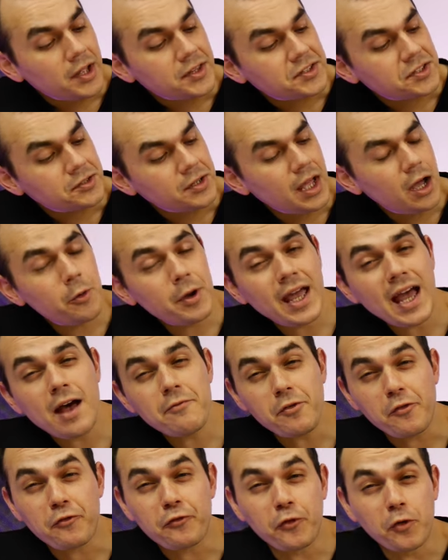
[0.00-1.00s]
right, so now we
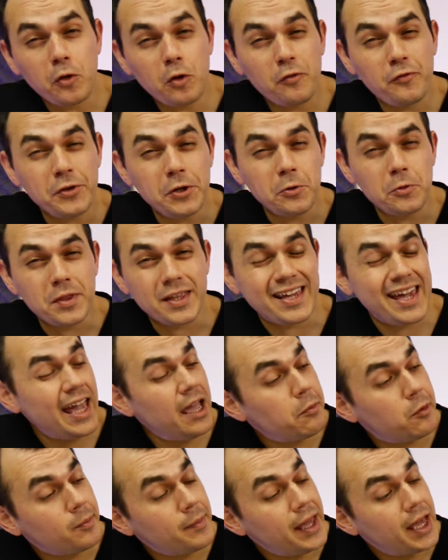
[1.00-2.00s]
have a full view of the
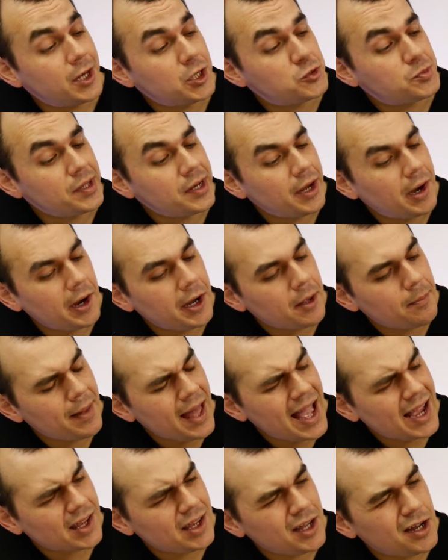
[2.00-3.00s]
cable management area
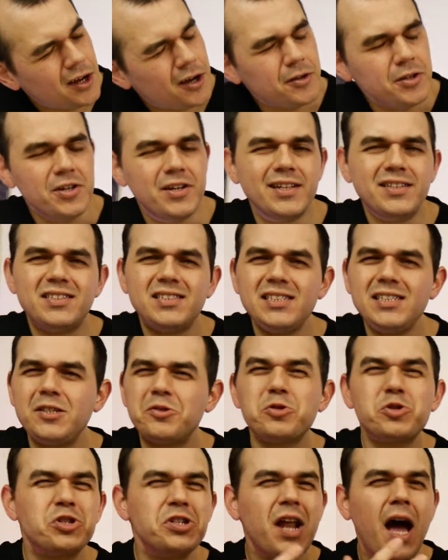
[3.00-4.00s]
back here, and you can see
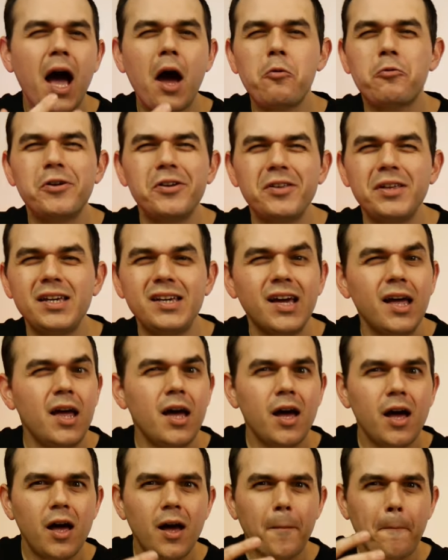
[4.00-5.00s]
there's not really
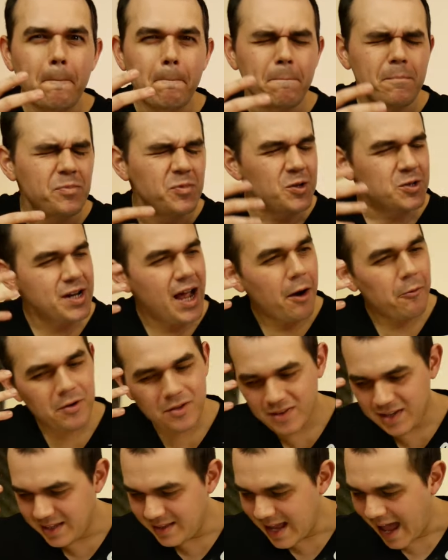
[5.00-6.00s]
there's not
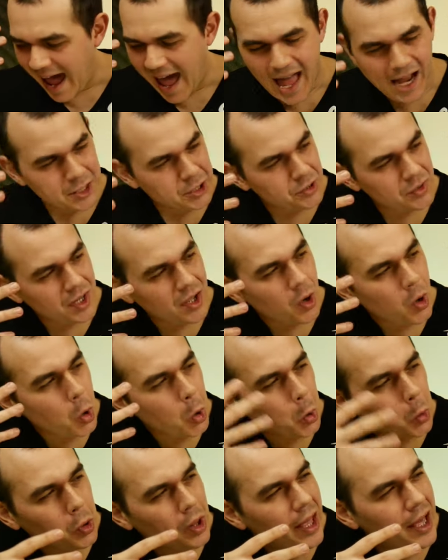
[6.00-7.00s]
really actually a
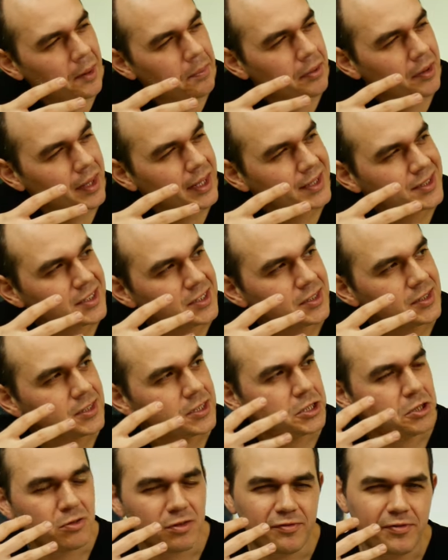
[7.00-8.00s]
whole lot of
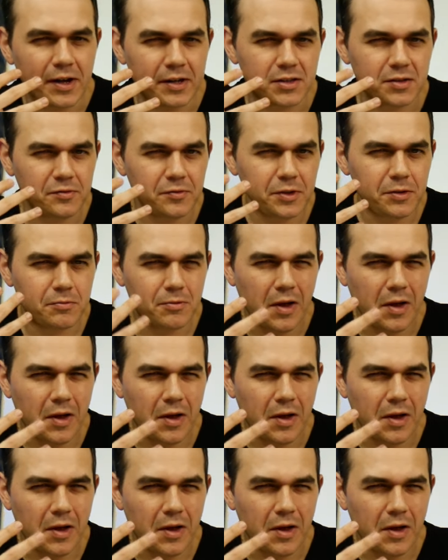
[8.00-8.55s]
places to effectively